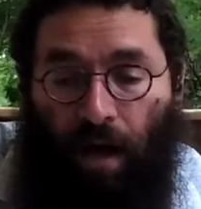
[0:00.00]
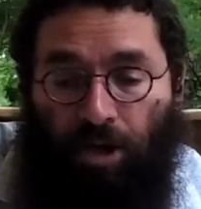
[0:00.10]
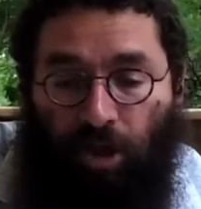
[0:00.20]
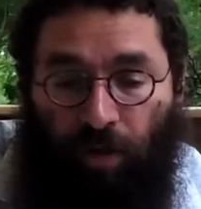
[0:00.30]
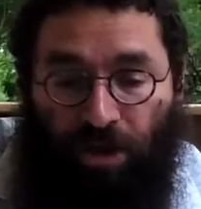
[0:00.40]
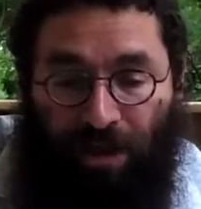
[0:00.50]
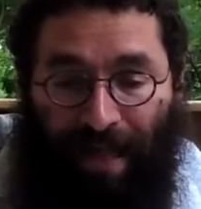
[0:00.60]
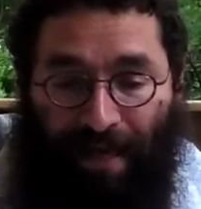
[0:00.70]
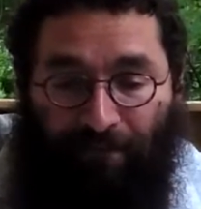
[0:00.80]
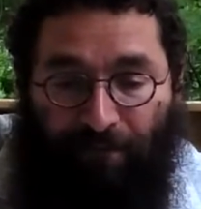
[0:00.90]
Jewish
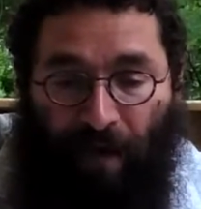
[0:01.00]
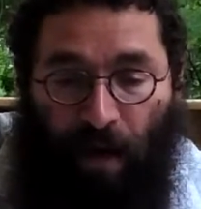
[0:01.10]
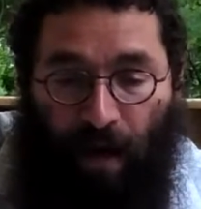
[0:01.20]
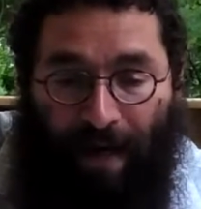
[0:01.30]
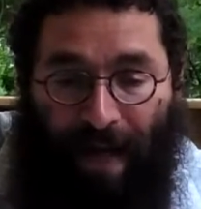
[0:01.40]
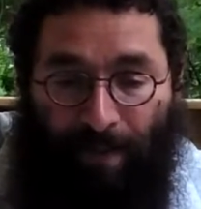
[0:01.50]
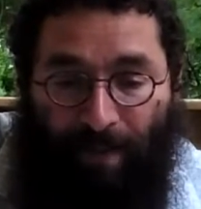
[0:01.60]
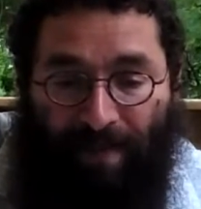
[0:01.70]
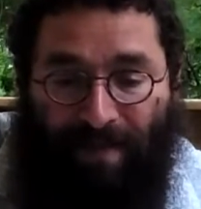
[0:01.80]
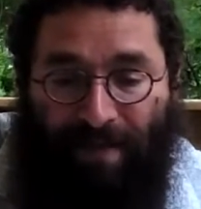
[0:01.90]
life on
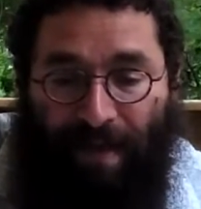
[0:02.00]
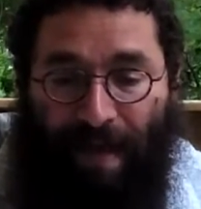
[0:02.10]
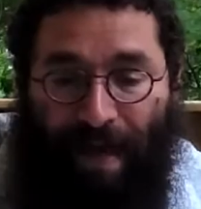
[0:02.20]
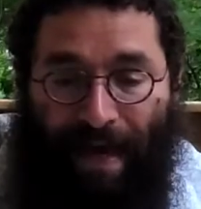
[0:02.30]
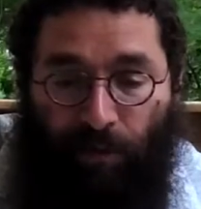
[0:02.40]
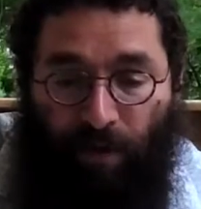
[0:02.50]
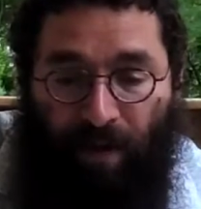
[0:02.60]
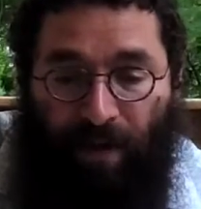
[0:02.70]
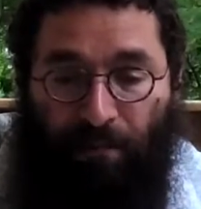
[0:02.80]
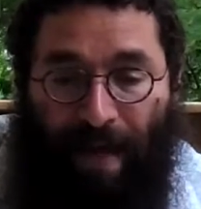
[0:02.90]
campus and
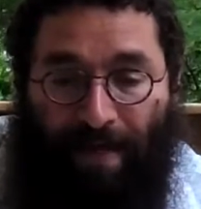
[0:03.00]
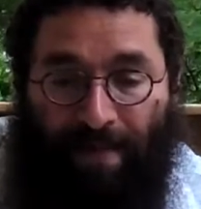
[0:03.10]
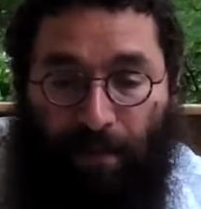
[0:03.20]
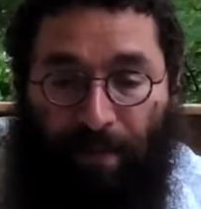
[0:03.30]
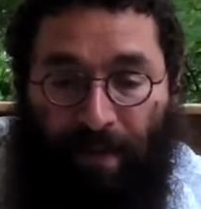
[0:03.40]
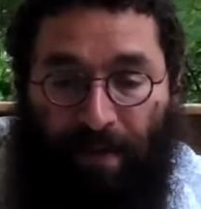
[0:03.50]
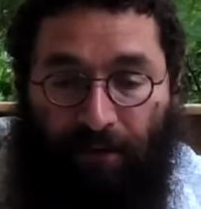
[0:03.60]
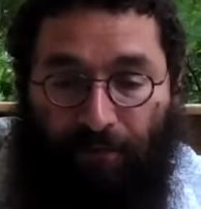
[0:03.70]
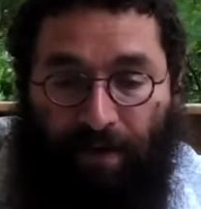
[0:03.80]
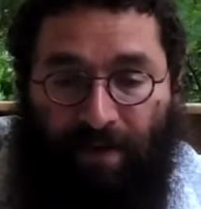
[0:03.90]
really makes a big
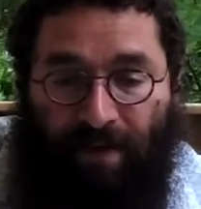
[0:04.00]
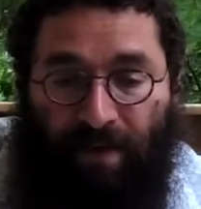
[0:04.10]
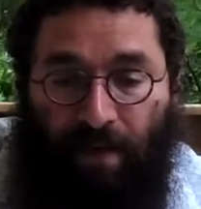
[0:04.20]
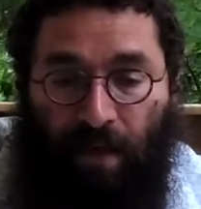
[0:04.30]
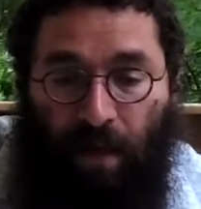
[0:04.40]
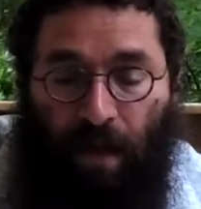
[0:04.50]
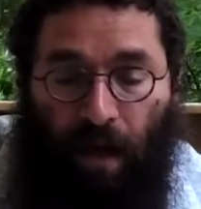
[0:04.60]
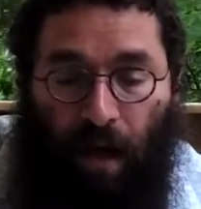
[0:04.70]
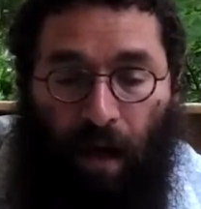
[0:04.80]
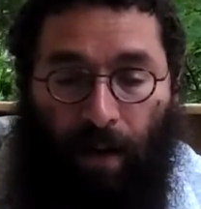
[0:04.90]
difference
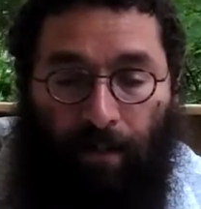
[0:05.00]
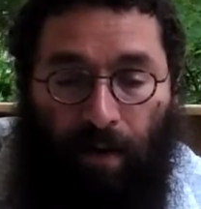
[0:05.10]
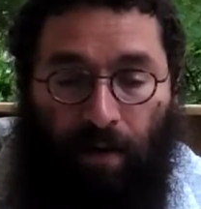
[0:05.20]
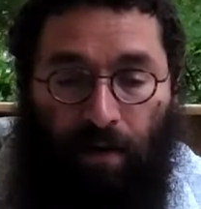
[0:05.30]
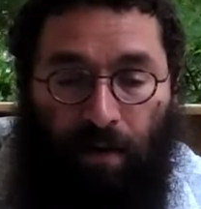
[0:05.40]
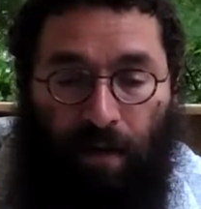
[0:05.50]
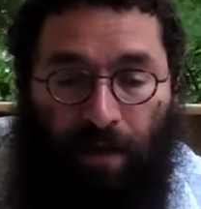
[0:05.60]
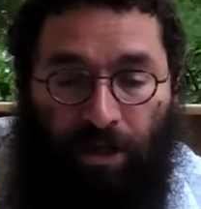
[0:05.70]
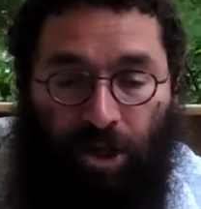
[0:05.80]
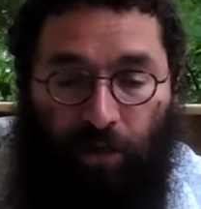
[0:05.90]

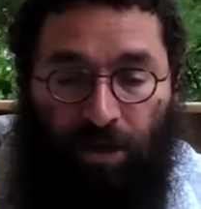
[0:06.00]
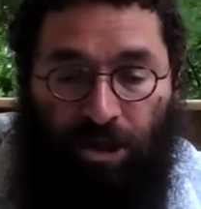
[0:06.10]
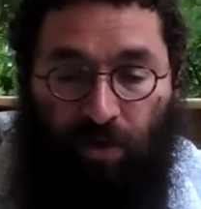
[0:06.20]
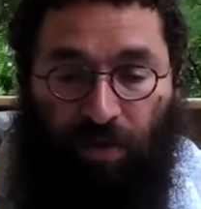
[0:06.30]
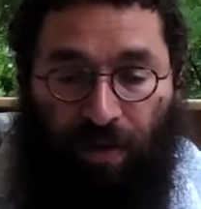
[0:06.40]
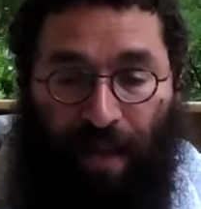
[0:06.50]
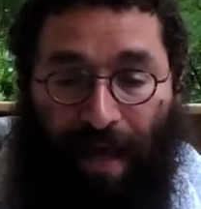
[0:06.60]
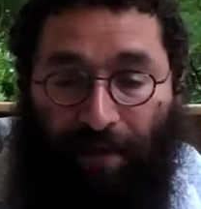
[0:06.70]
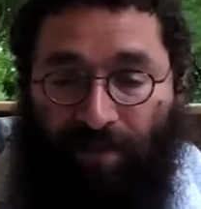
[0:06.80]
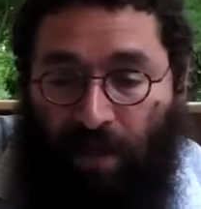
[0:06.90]
in Jewish student
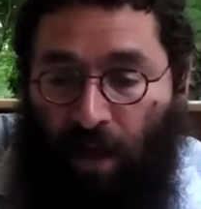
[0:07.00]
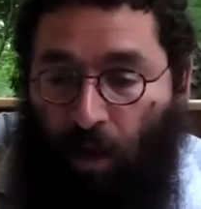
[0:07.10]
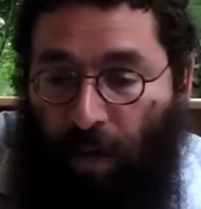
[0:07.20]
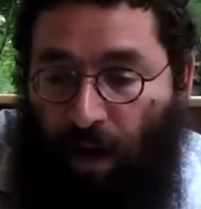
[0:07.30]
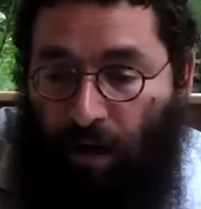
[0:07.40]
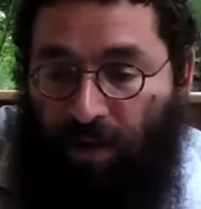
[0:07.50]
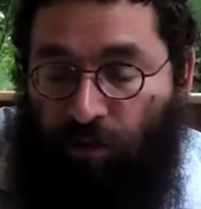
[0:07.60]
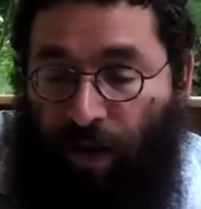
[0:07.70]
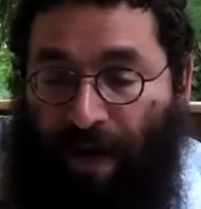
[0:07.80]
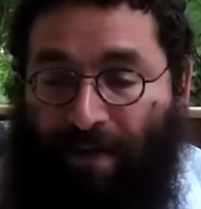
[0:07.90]
lives. We are
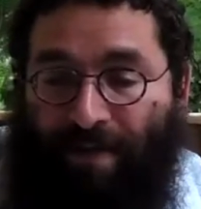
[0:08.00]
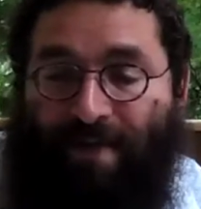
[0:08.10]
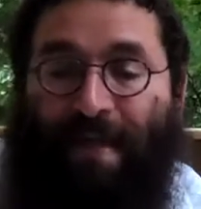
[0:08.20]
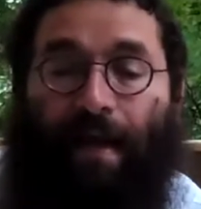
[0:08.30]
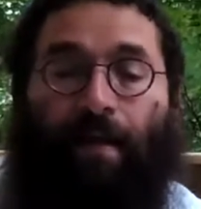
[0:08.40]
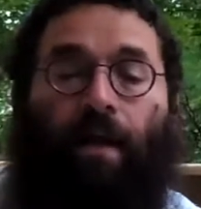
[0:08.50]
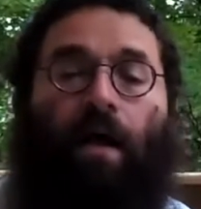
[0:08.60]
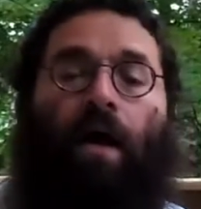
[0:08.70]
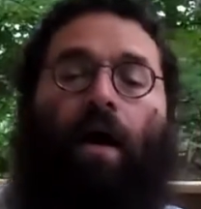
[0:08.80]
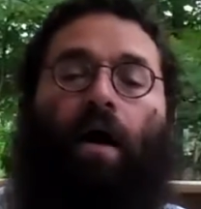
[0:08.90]
trying to sell
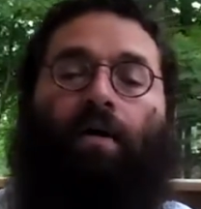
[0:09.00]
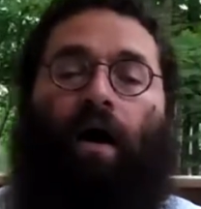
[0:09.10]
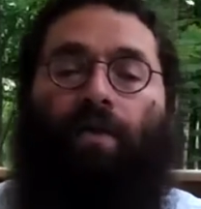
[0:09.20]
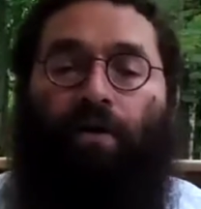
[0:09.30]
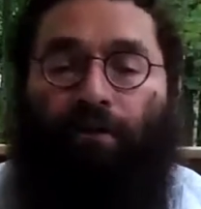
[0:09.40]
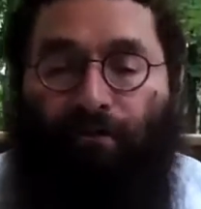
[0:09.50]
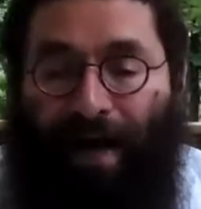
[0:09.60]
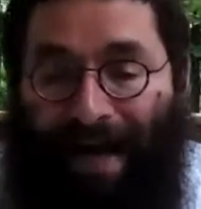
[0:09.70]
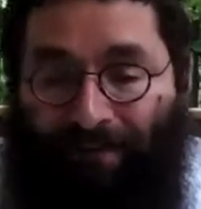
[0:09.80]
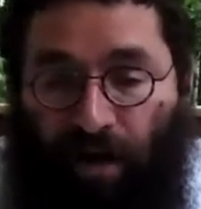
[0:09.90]
another
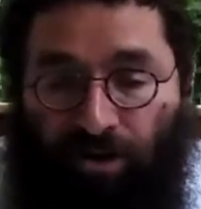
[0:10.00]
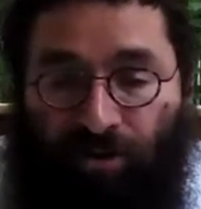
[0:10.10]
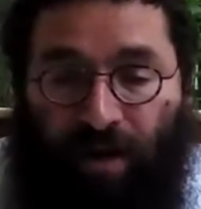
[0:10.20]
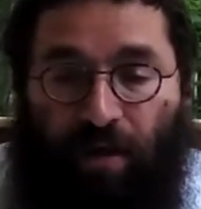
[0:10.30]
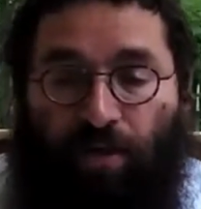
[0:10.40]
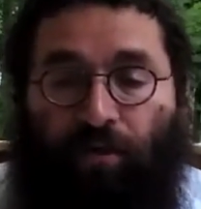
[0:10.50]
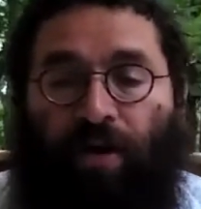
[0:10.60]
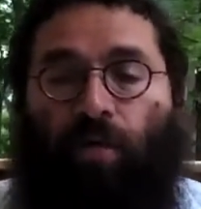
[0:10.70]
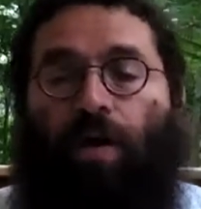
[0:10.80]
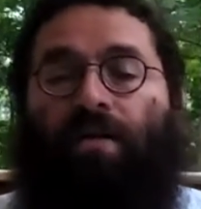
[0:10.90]

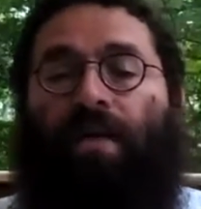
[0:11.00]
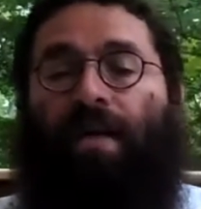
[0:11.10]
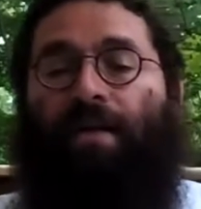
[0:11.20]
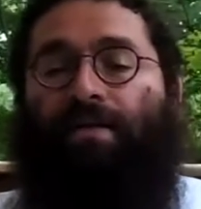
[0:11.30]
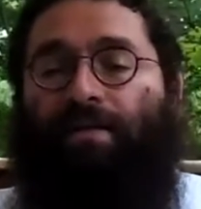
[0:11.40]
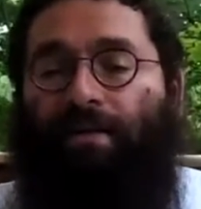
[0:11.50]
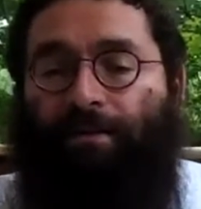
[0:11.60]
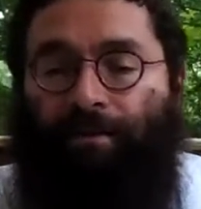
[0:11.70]
531 tickets,